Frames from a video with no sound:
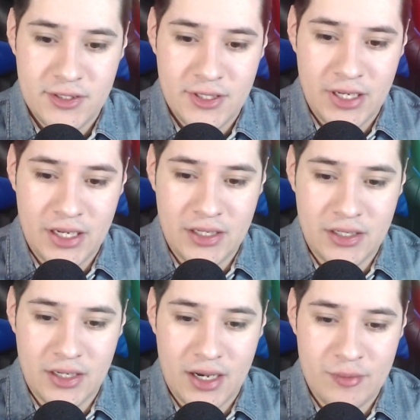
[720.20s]

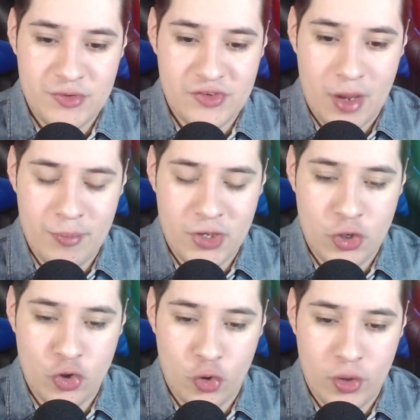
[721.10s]
And I'm
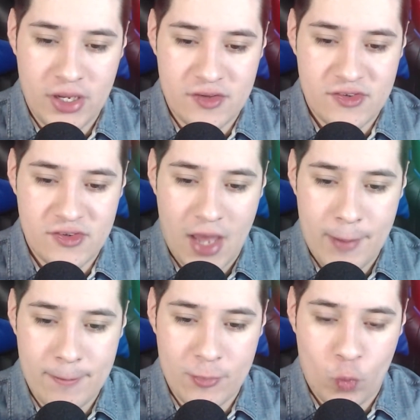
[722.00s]
curious.
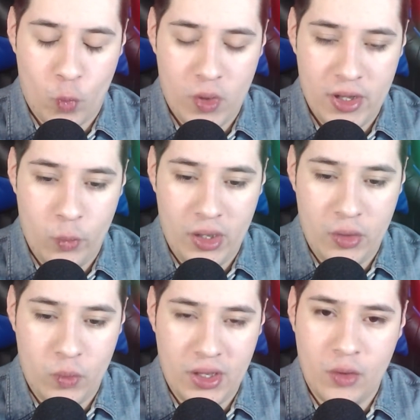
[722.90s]
I'm
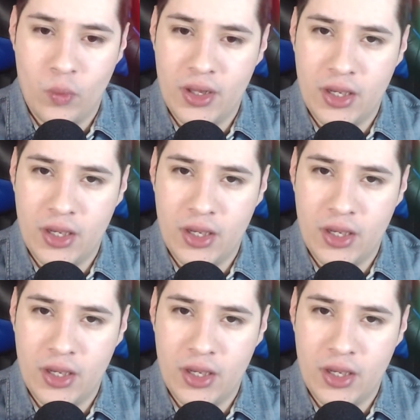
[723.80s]
really